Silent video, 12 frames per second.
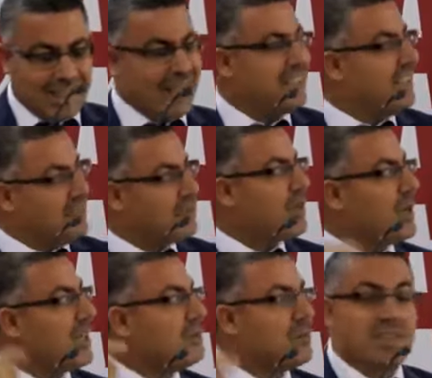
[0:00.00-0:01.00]
And then from
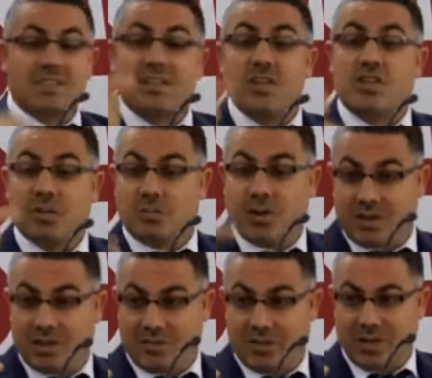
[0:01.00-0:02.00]
administrative
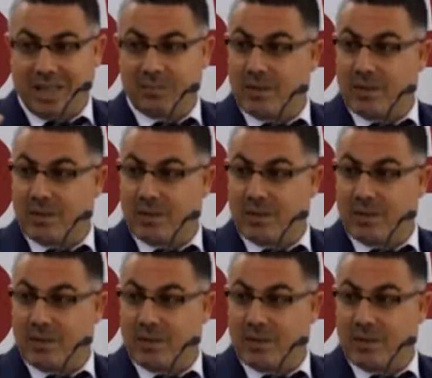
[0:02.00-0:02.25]
point of view,